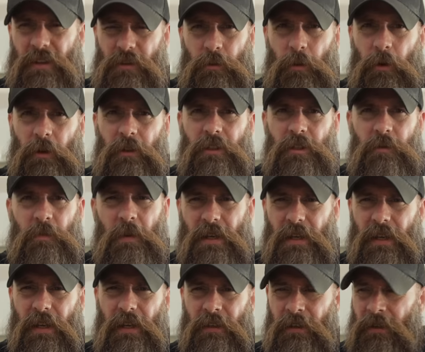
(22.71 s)
Historically
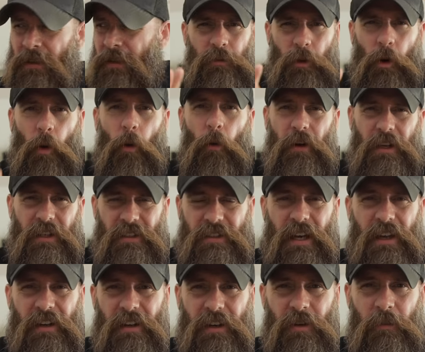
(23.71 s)
speaking, recording
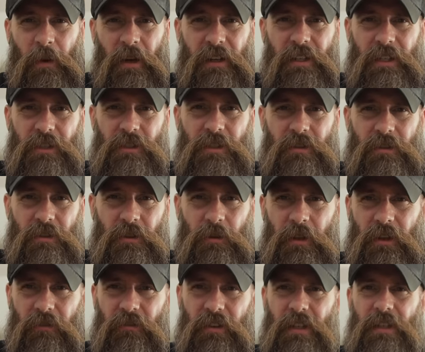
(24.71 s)
down here in my kitchen is a
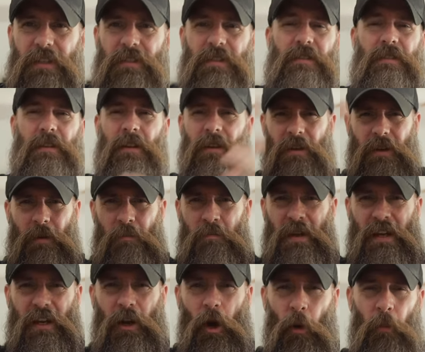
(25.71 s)
little iffy because it's a, a,
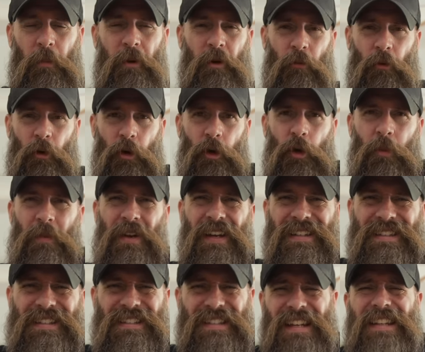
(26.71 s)
big open room and
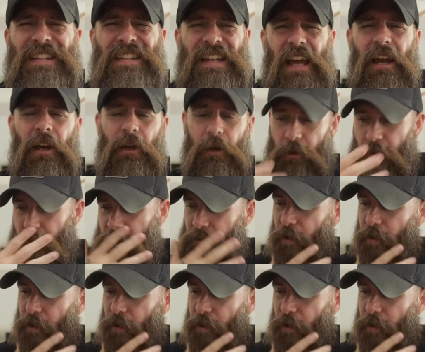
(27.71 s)
it tends to echo.